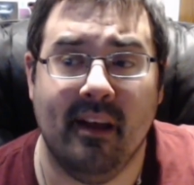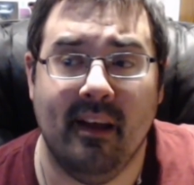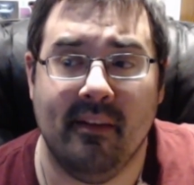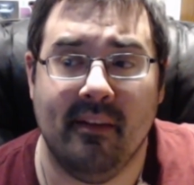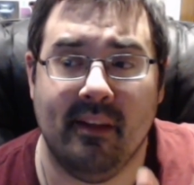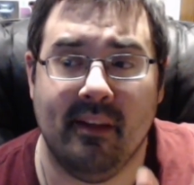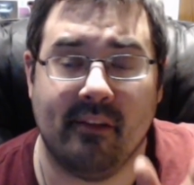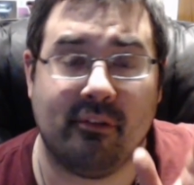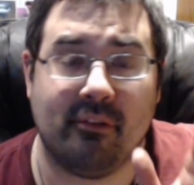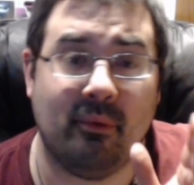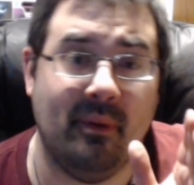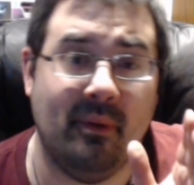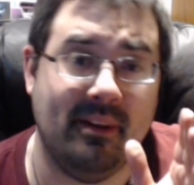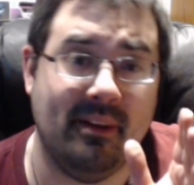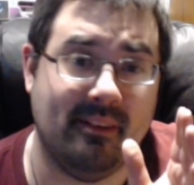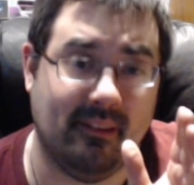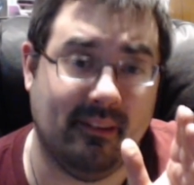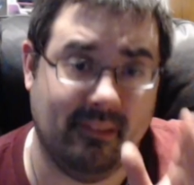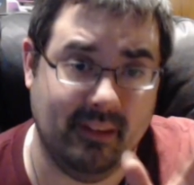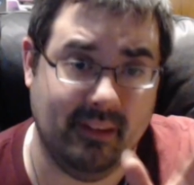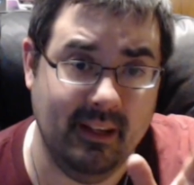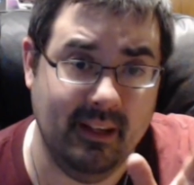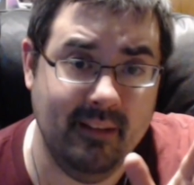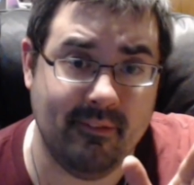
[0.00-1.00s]
that's going to
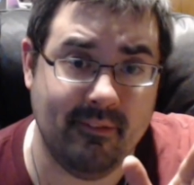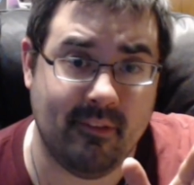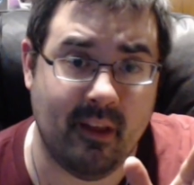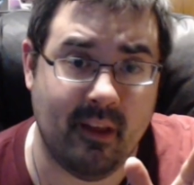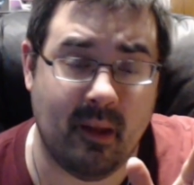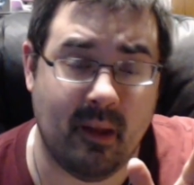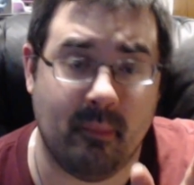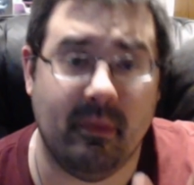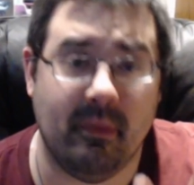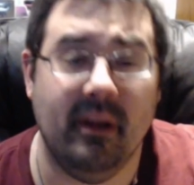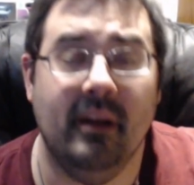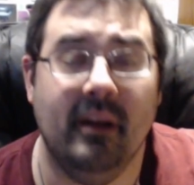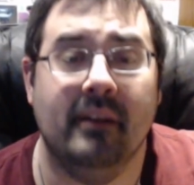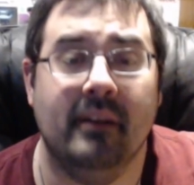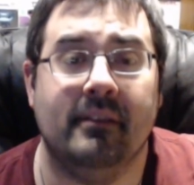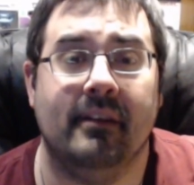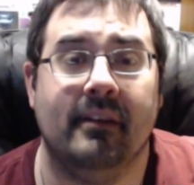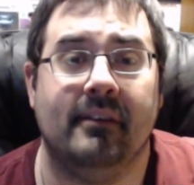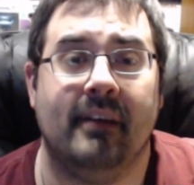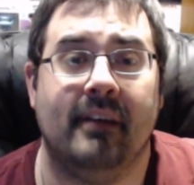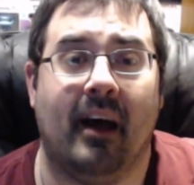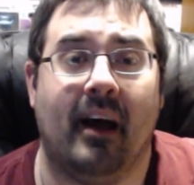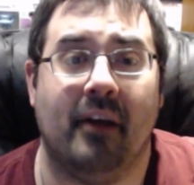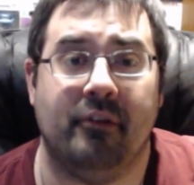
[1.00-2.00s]
lead them to
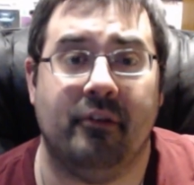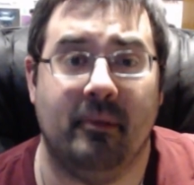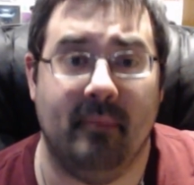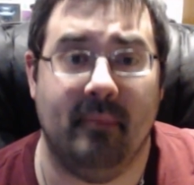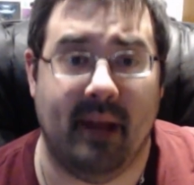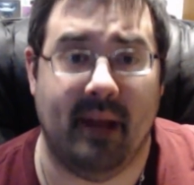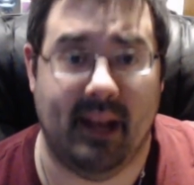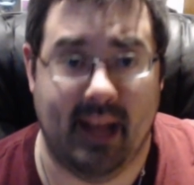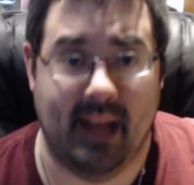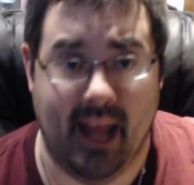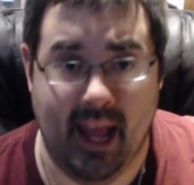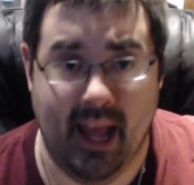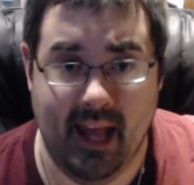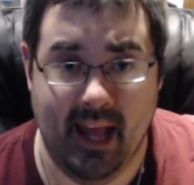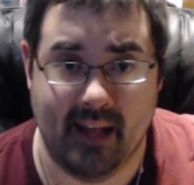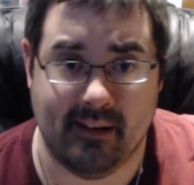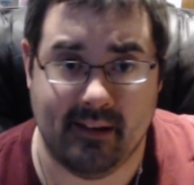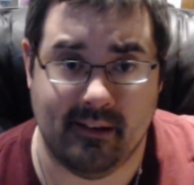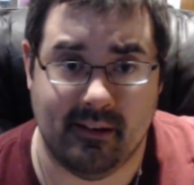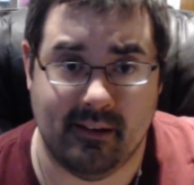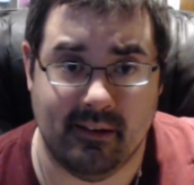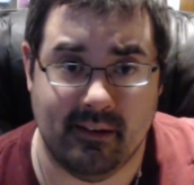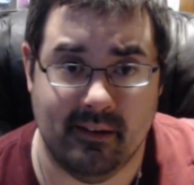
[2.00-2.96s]
Dr. Manhattan,